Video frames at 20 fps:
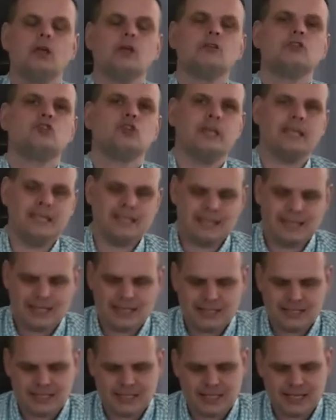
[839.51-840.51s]

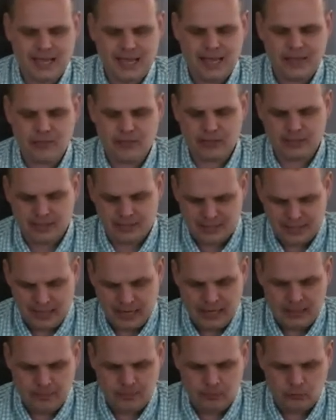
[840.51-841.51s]
Jesus and the
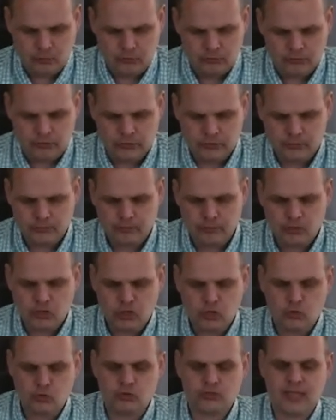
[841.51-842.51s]
disciples
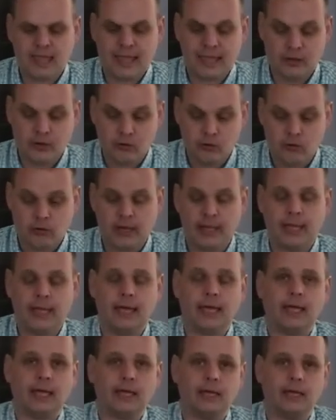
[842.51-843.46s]
used a Greek